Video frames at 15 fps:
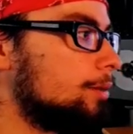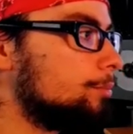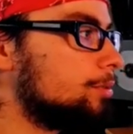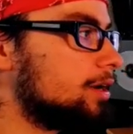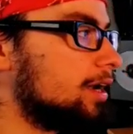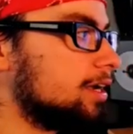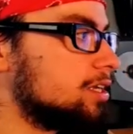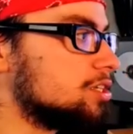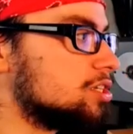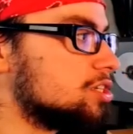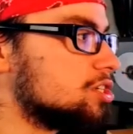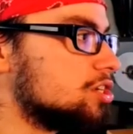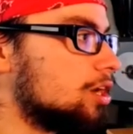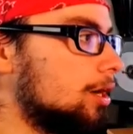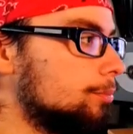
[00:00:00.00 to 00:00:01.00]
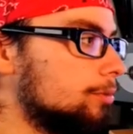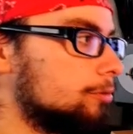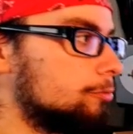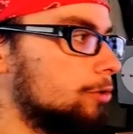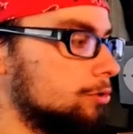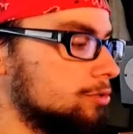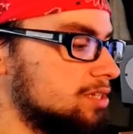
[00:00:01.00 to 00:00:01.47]
but I can stop it
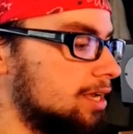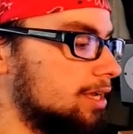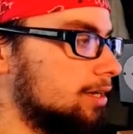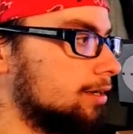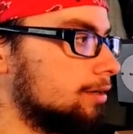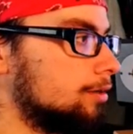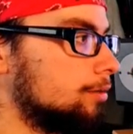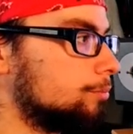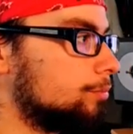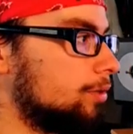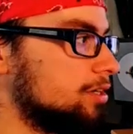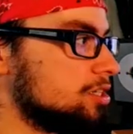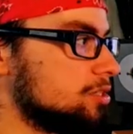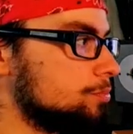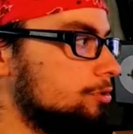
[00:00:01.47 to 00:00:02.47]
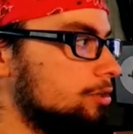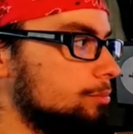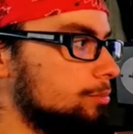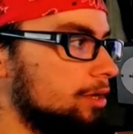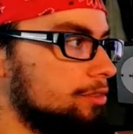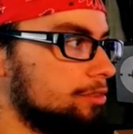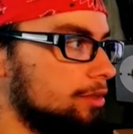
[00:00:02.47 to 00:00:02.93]
rotating by just putting
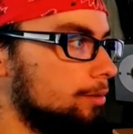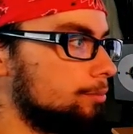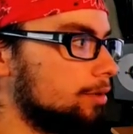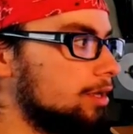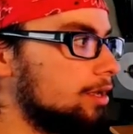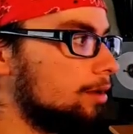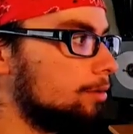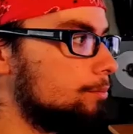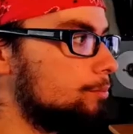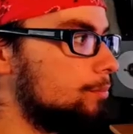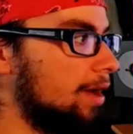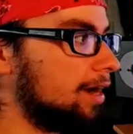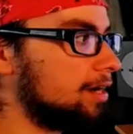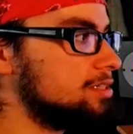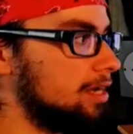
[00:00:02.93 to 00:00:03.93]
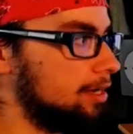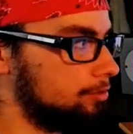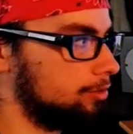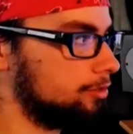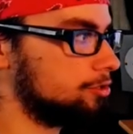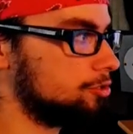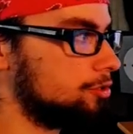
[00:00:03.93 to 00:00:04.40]
my thumb back down
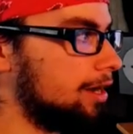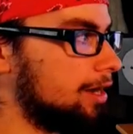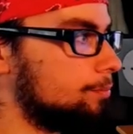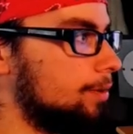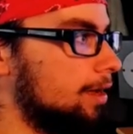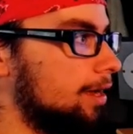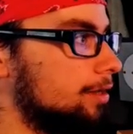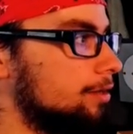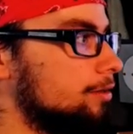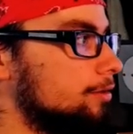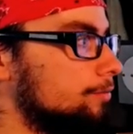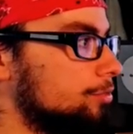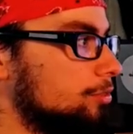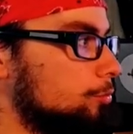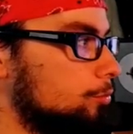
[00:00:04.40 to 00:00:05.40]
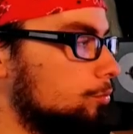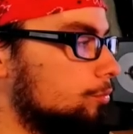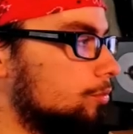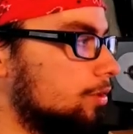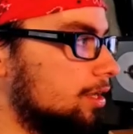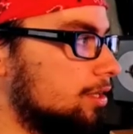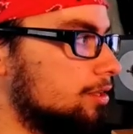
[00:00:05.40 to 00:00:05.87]
on the trackpad
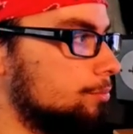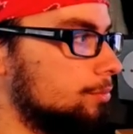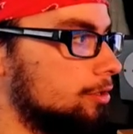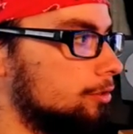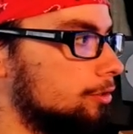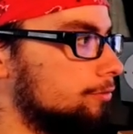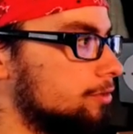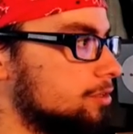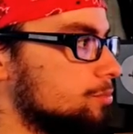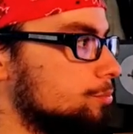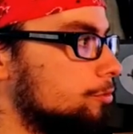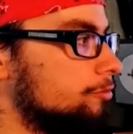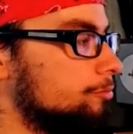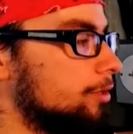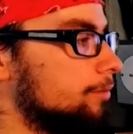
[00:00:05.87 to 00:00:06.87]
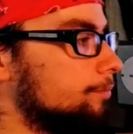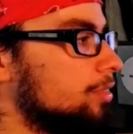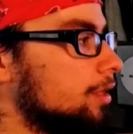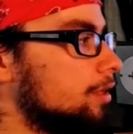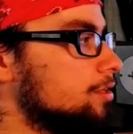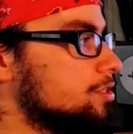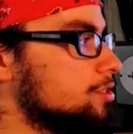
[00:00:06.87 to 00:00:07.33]
in the middle of its movement.
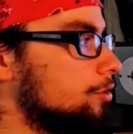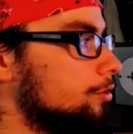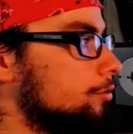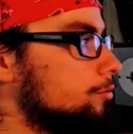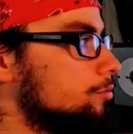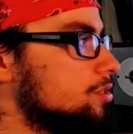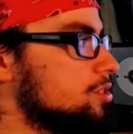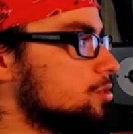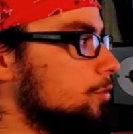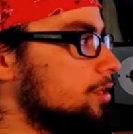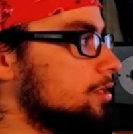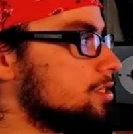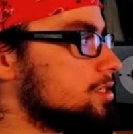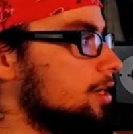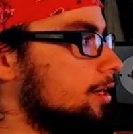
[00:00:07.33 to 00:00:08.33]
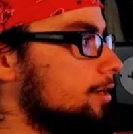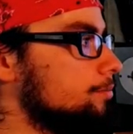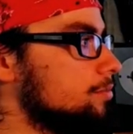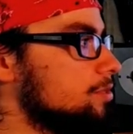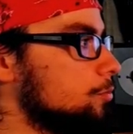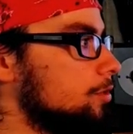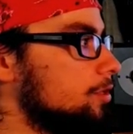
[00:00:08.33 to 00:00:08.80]
So swing
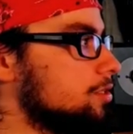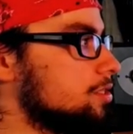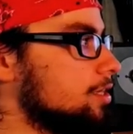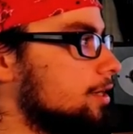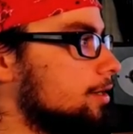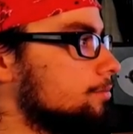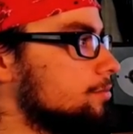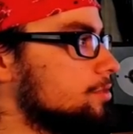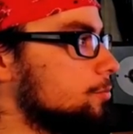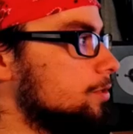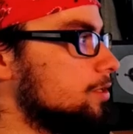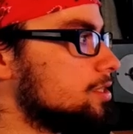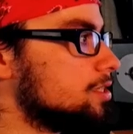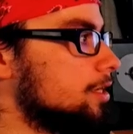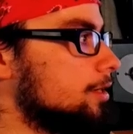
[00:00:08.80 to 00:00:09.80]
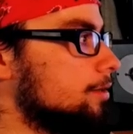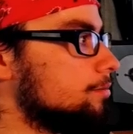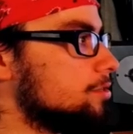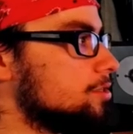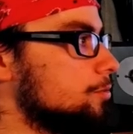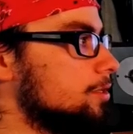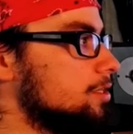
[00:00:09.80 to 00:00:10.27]
stop, swing stop, swing stop,
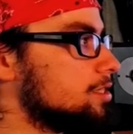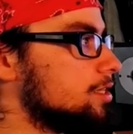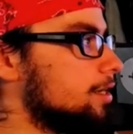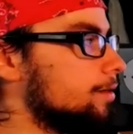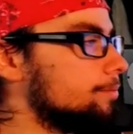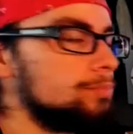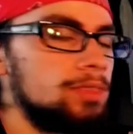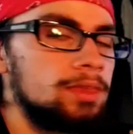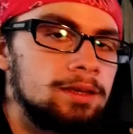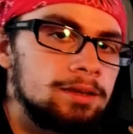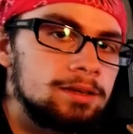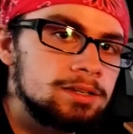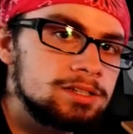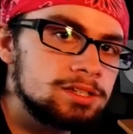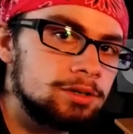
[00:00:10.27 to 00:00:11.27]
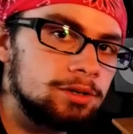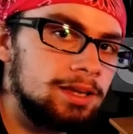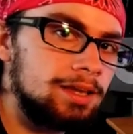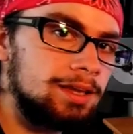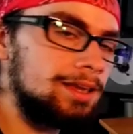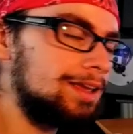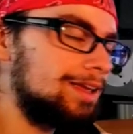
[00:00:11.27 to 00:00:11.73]
swing stop. So
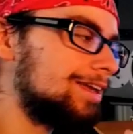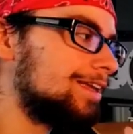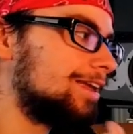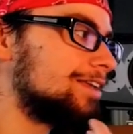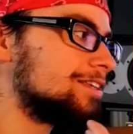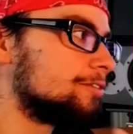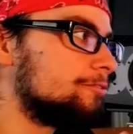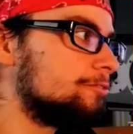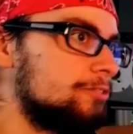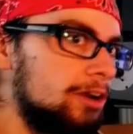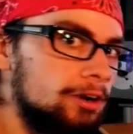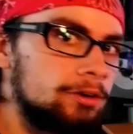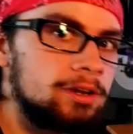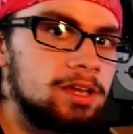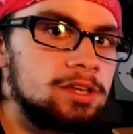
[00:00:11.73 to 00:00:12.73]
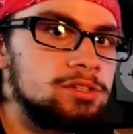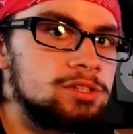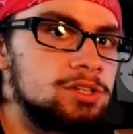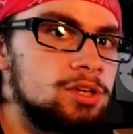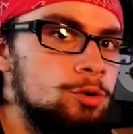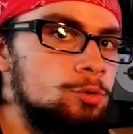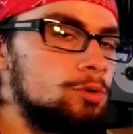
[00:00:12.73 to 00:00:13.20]
it's a very
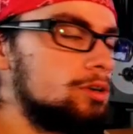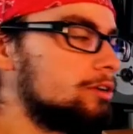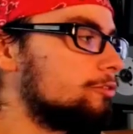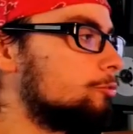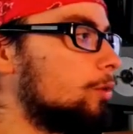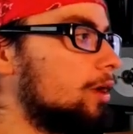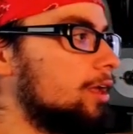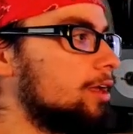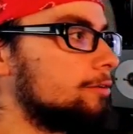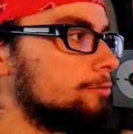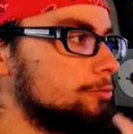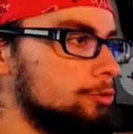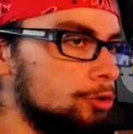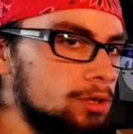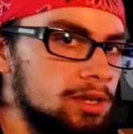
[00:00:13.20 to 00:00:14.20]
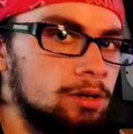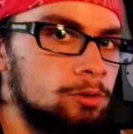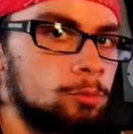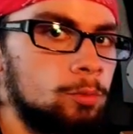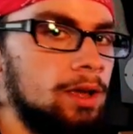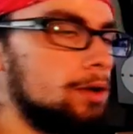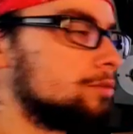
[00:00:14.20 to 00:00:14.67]
intuitive way of looking
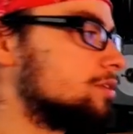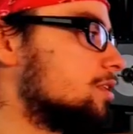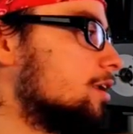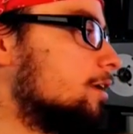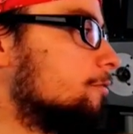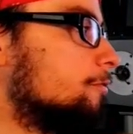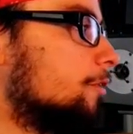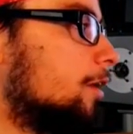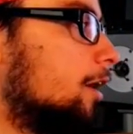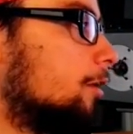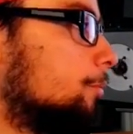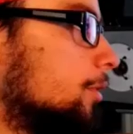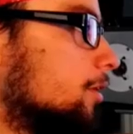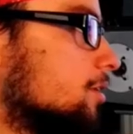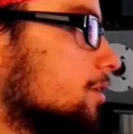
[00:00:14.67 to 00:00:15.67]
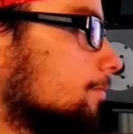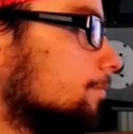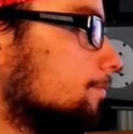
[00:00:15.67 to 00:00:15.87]
around the environment